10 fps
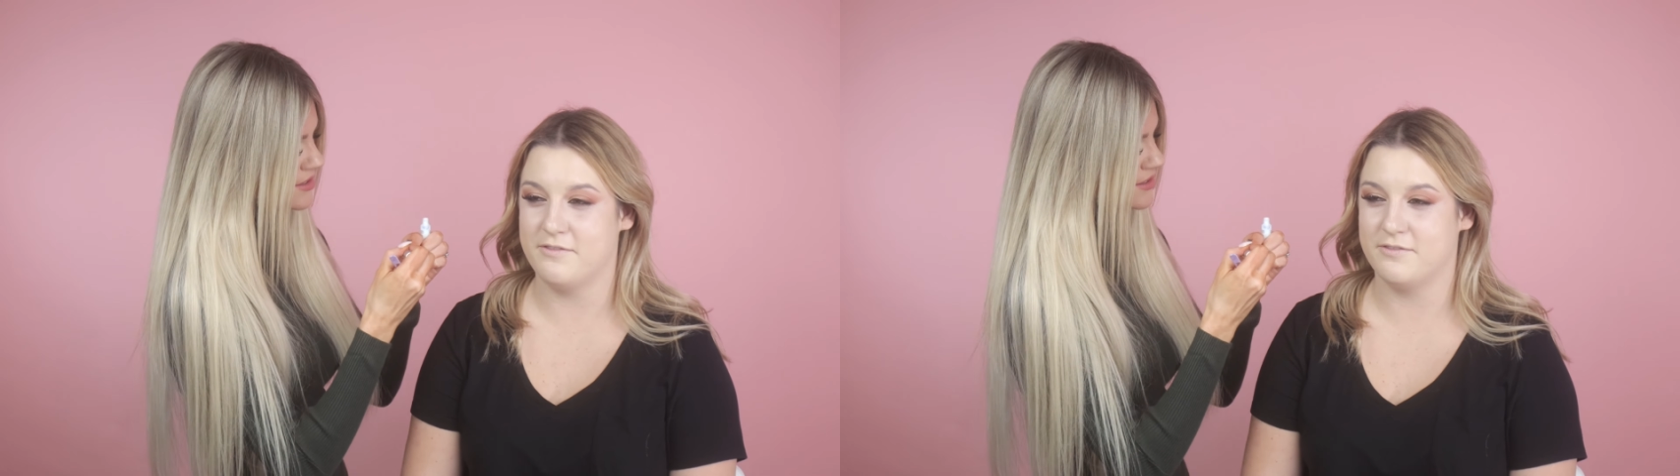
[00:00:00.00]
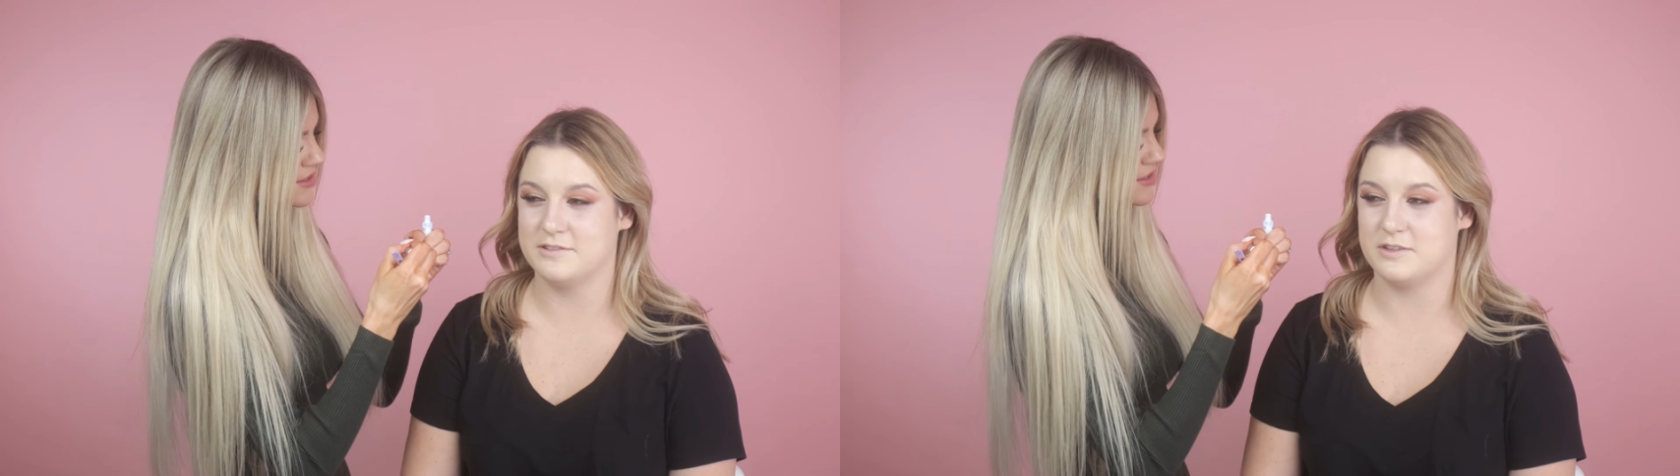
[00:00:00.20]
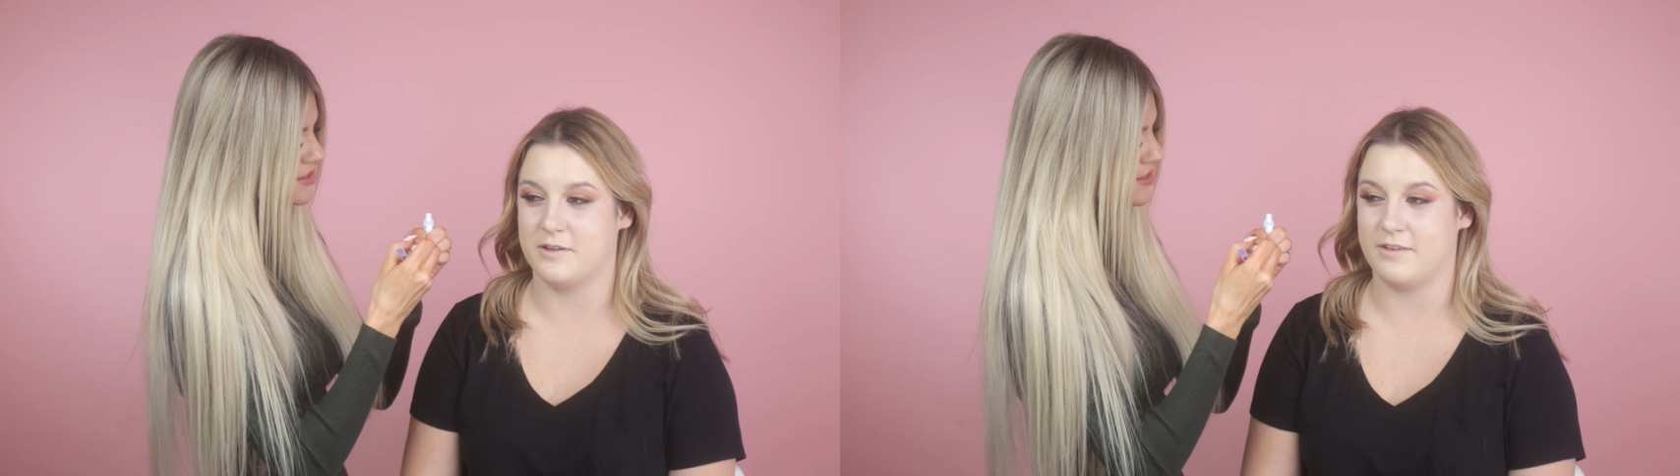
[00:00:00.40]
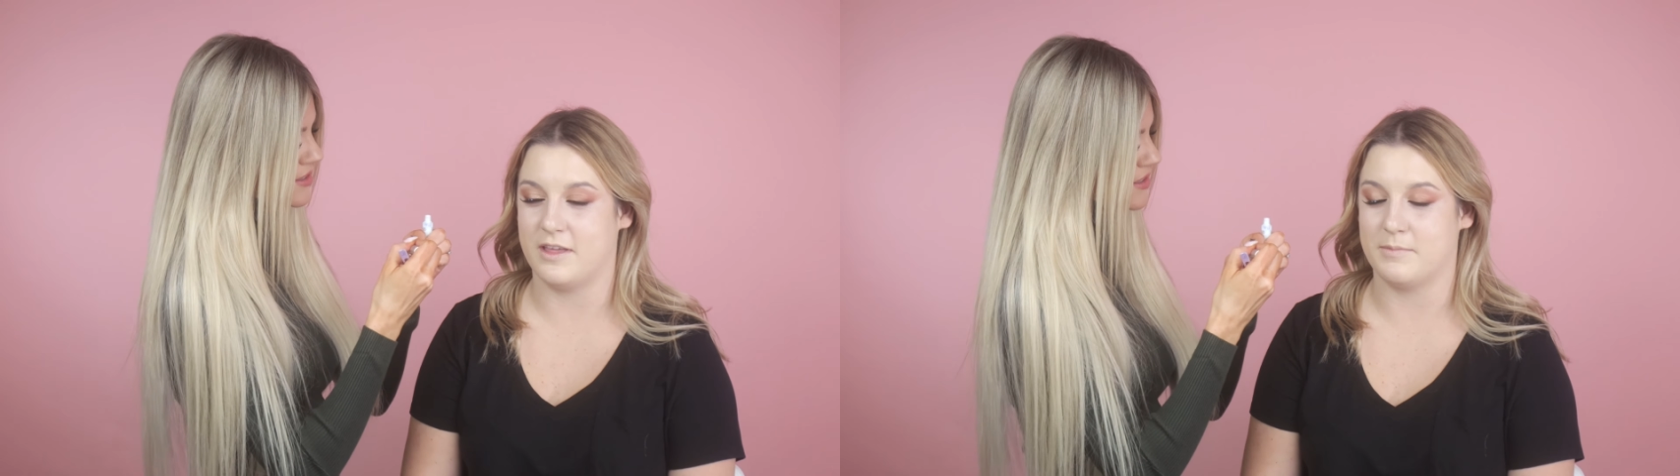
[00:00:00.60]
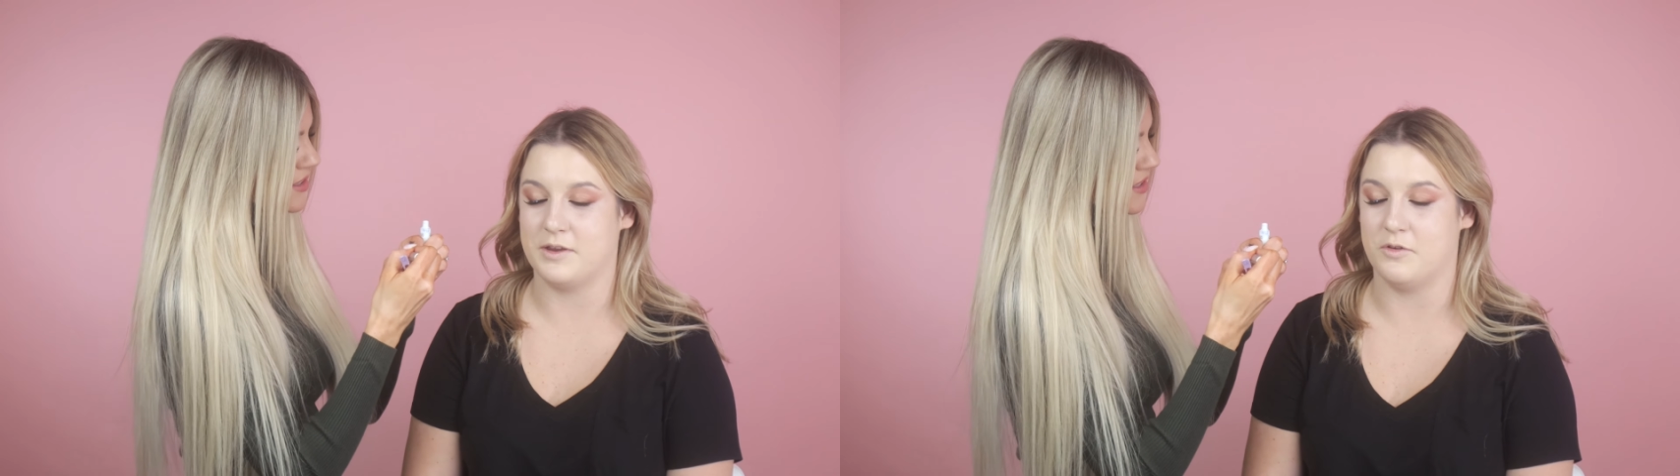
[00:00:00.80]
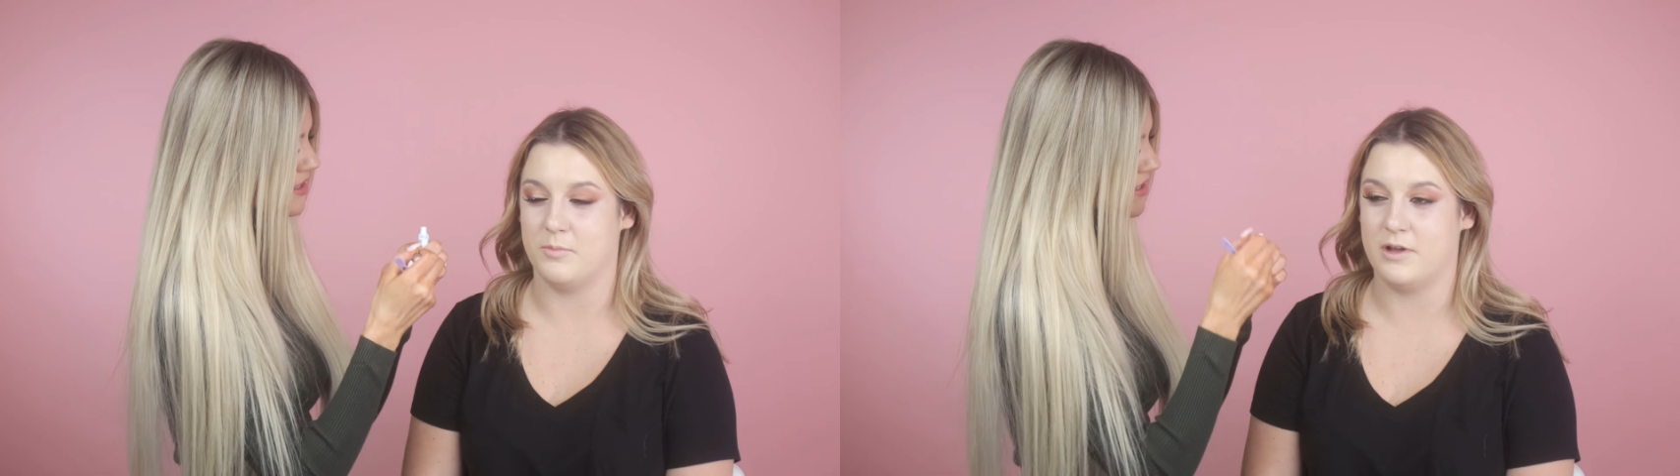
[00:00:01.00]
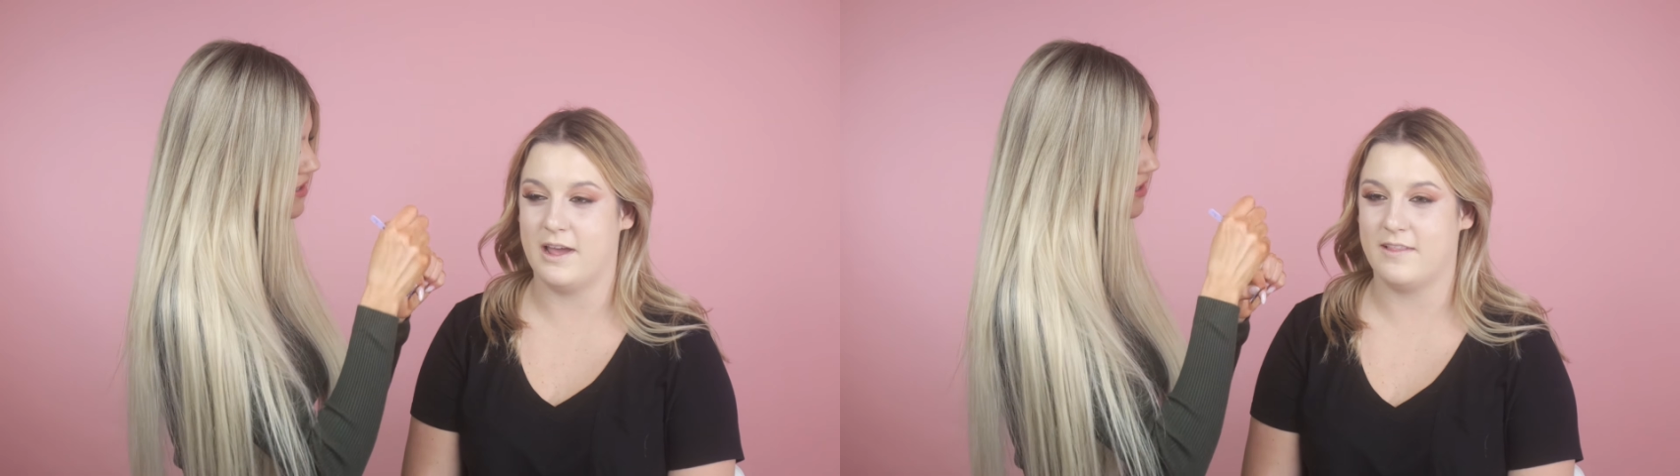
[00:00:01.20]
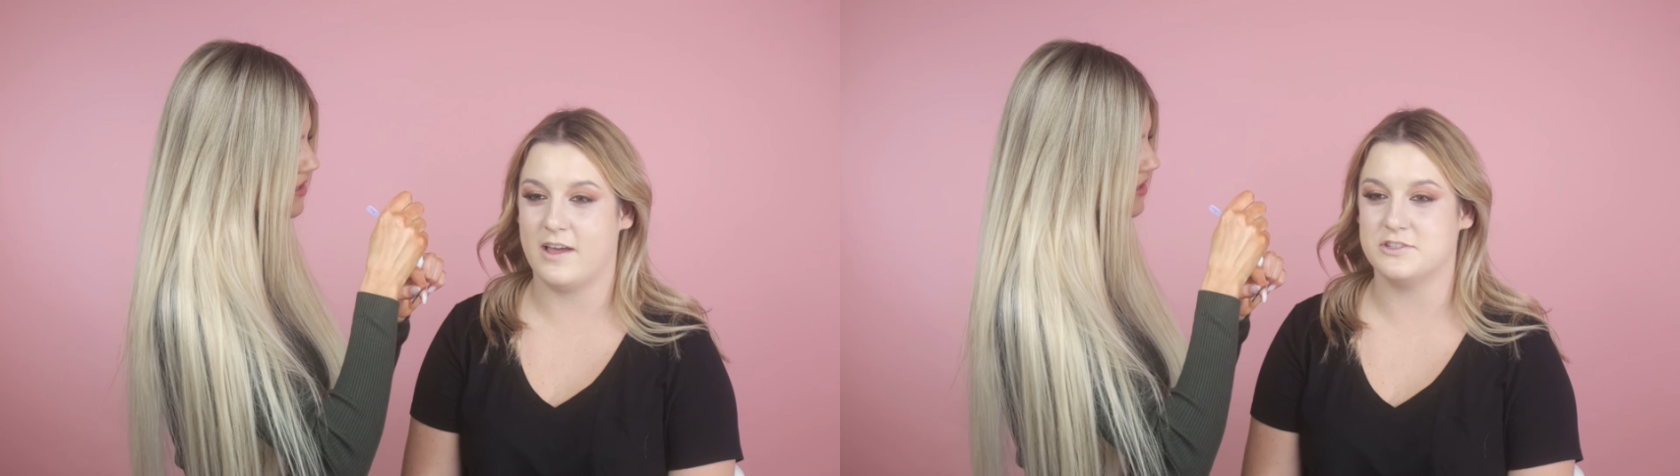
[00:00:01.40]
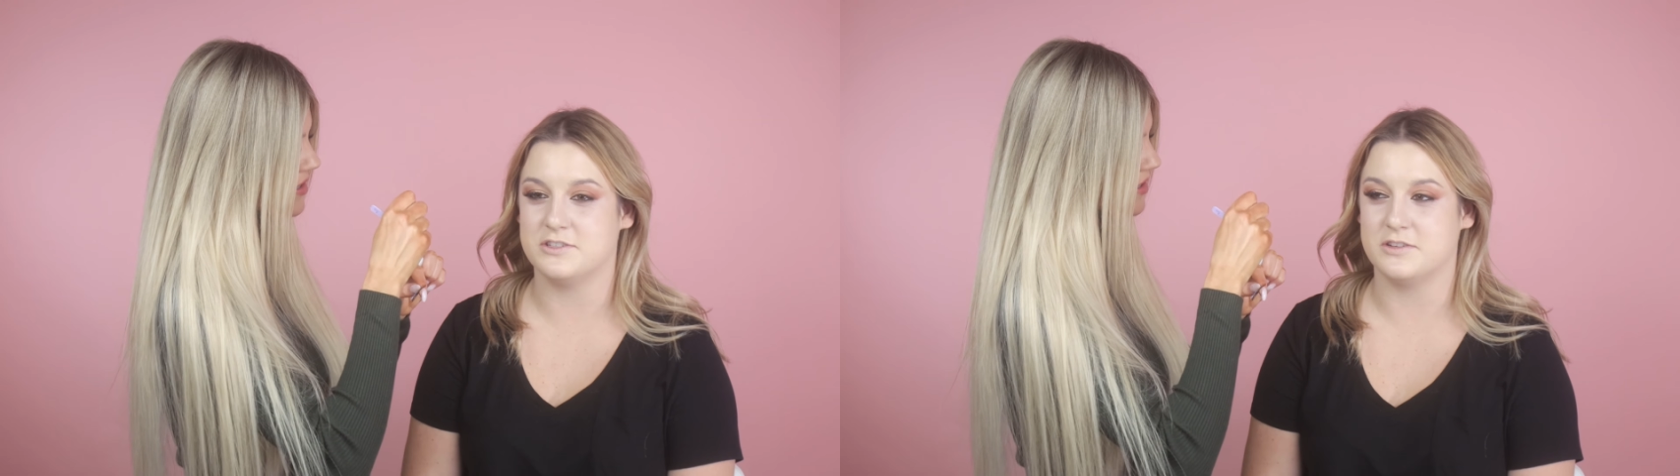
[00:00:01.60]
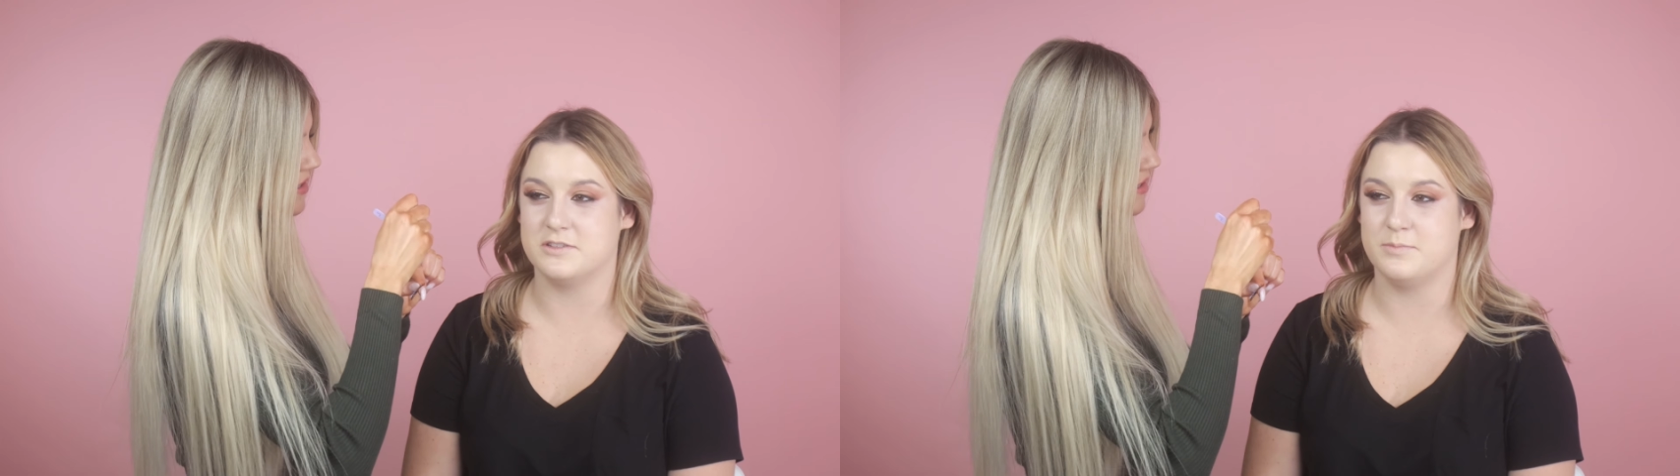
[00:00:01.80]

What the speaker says: So I felt like my normal eyelashes looked